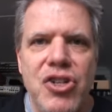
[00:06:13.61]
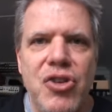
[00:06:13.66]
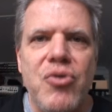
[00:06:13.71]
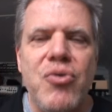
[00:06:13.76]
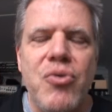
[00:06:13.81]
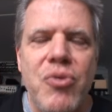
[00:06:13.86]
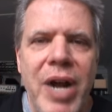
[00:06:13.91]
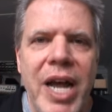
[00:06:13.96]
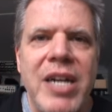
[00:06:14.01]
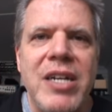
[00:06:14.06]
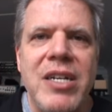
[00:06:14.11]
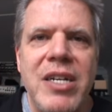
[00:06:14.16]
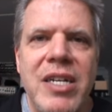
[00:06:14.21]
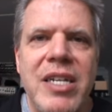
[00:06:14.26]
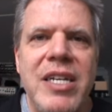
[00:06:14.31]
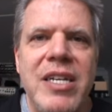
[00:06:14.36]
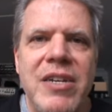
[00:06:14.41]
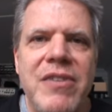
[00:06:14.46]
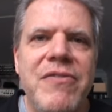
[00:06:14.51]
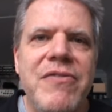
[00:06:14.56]

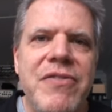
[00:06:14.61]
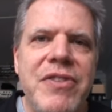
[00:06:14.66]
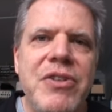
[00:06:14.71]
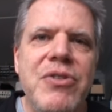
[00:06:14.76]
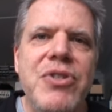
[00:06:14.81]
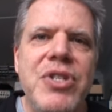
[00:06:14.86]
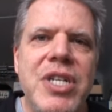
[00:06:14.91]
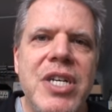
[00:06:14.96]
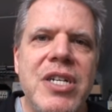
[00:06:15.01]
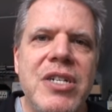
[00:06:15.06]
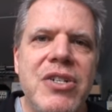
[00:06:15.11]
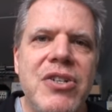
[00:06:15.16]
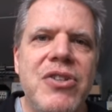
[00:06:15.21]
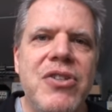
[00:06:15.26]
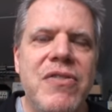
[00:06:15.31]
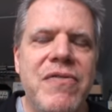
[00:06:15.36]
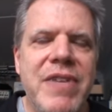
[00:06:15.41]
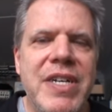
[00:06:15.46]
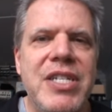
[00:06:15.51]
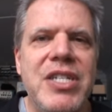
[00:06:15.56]
directly confusing to
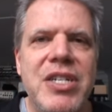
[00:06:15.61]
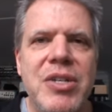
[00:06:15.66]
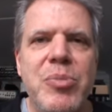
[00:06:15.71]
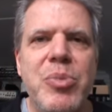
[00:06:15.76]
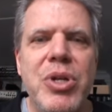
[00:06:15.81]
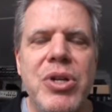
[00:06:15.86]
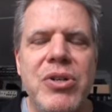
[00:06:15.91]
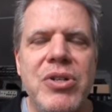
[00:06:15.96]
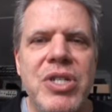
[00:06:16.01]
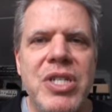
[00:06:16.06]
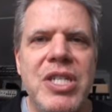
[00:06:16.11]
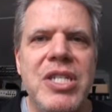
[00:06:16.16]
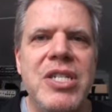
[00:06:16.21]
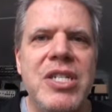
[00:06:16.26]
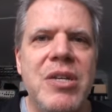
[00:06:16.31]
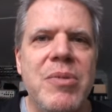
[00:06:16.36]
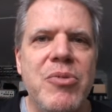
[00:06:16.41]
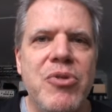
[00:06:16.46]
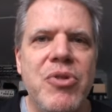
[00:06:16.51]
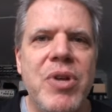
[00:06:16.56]
the vestibular
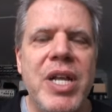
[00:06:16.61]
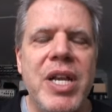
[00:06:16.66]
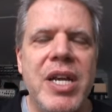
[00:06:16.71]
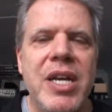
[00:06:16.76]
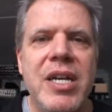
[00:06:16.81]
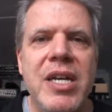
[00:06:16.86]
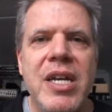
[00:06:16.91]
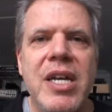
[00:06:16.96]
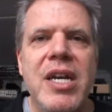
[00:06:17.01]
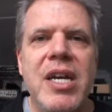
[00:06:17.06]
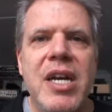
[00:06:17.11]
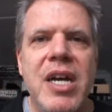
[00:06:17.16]
system, creating